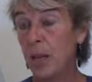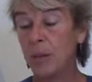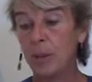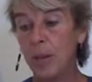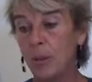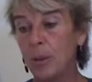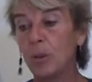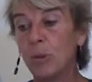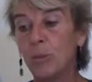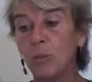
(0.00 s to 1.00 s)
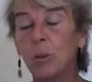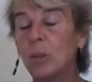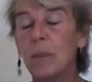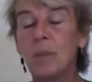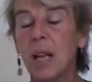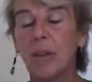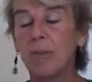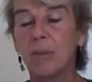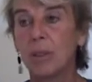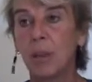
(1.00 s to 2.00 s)
and they will choose themselves
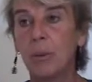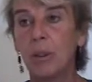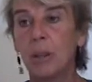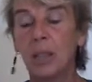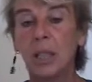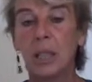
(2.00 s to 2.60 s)
they will